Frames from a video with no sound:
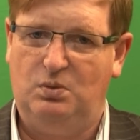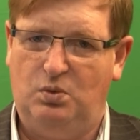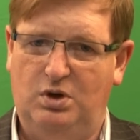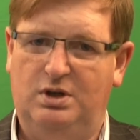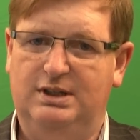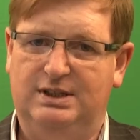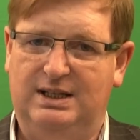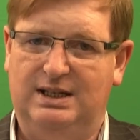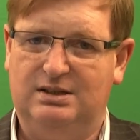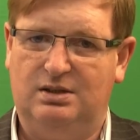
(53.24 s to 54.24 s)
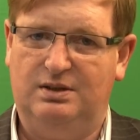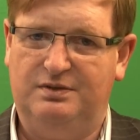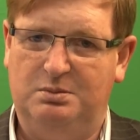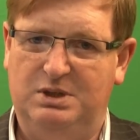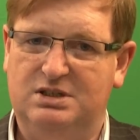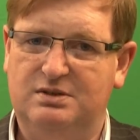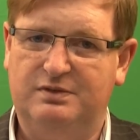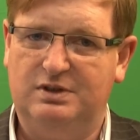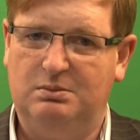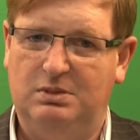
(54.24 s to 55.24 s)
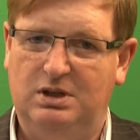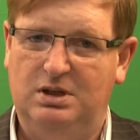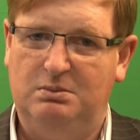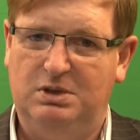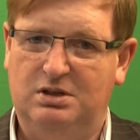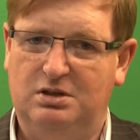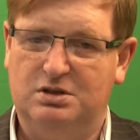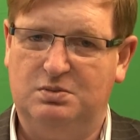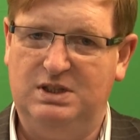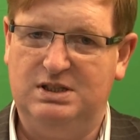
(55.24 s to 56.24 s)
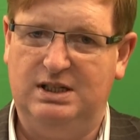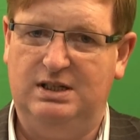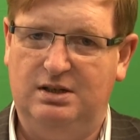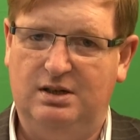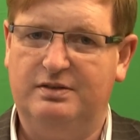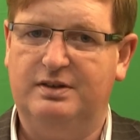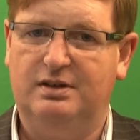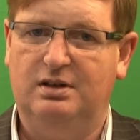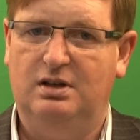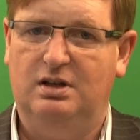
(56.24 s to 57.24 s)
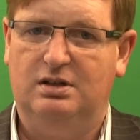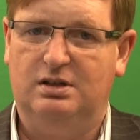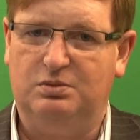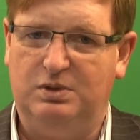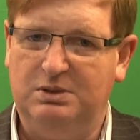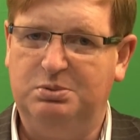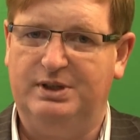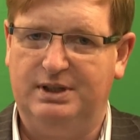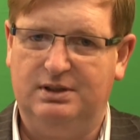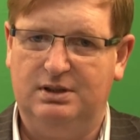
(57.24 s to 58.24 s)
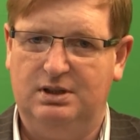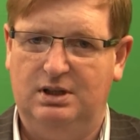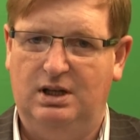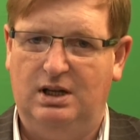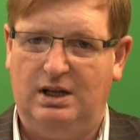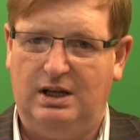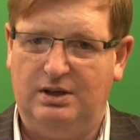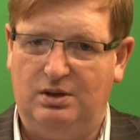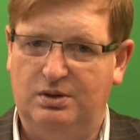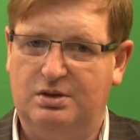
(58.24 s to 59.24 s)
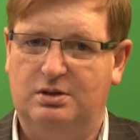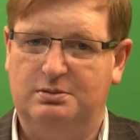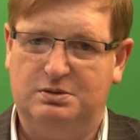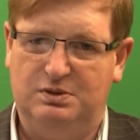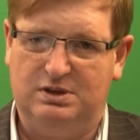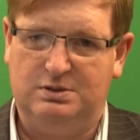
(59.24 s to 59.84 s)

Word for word: Where did they get their information from? Because we seen nothing that we had put into it and other groups we have